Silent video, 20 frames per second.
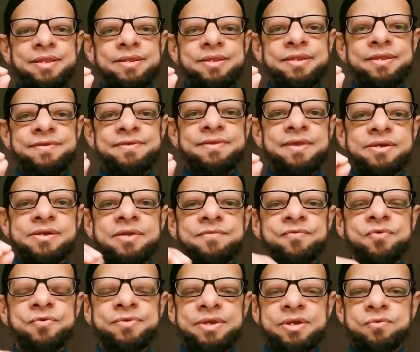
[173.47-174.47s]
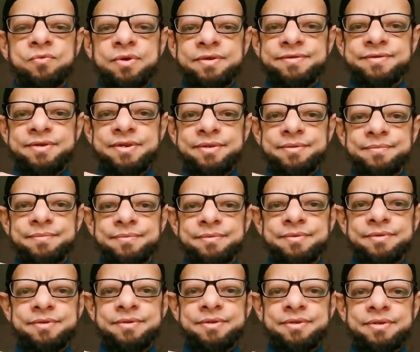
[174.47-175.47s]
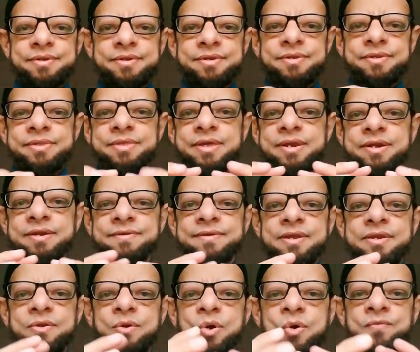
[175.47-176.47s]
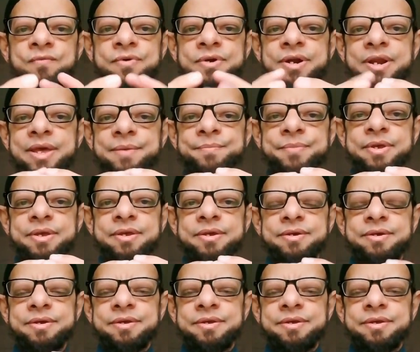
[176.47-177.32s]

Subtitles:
this is a confusing question. There is an overlapping